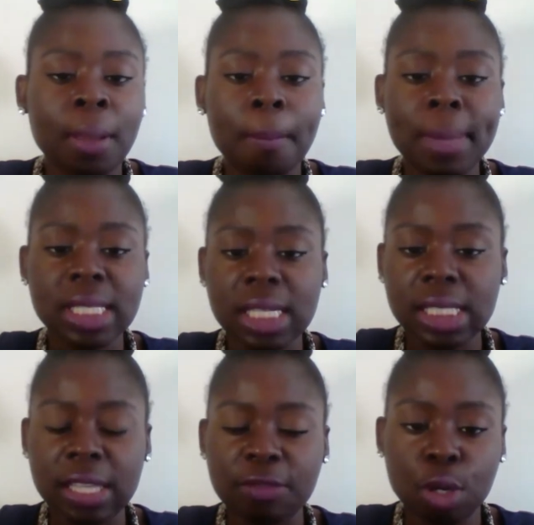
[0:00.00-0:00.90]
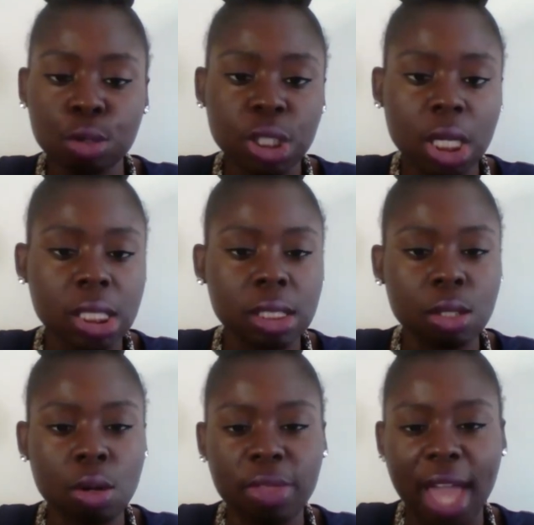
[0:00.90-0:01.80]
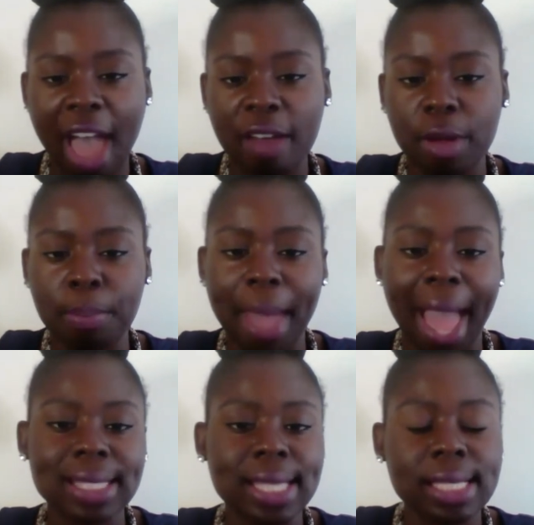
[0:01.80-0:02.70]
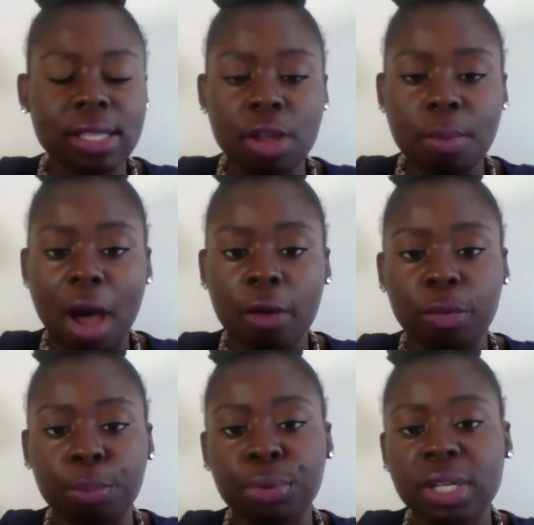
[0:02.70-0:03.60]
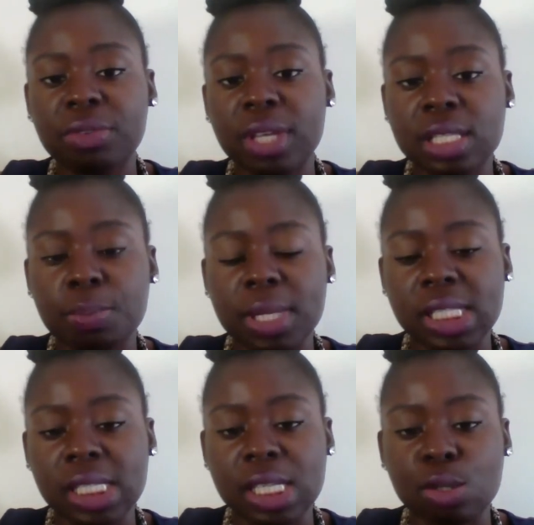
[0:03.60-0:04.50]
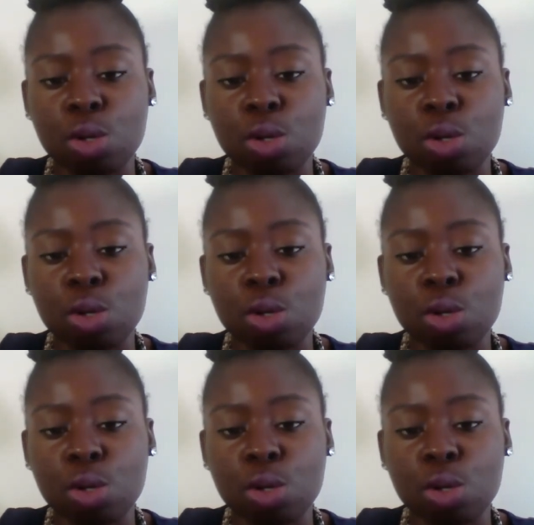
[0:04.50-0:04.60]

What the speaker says: misconceived notions. They have a bad taste in their mouth from previous businesses.